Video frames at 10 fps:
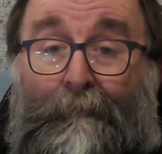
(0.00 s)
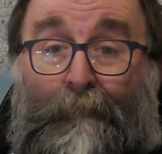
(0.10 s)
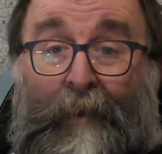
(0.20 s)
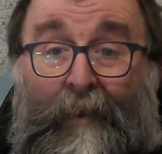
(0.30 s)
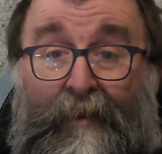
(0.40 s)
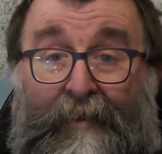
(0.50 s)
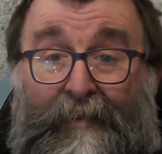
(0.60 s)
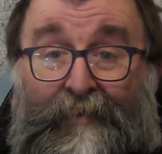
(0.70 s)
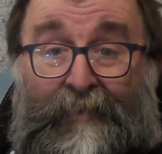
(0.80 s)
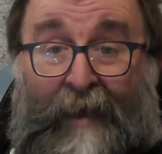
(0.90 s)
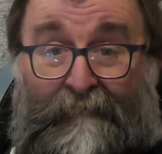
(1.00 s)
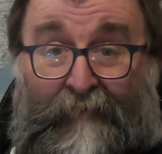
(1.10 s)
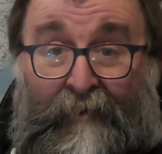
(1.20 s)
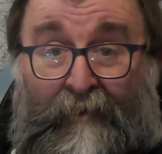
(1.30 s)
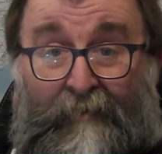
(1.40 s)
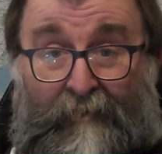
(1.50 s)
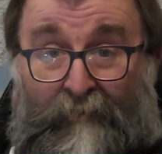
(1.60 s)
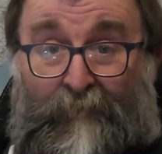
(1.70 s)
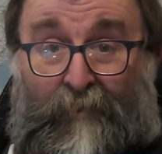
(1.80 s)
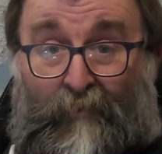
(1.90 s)
will never
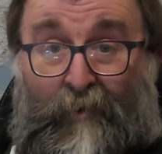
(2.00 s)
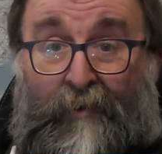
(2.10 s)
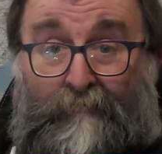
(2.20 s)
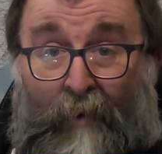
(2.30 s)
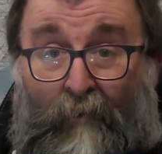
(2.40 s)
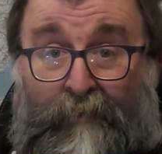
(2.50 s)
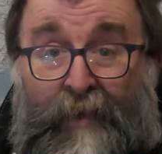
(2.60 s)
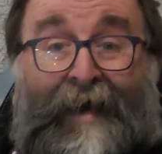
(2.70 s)
use the word malt,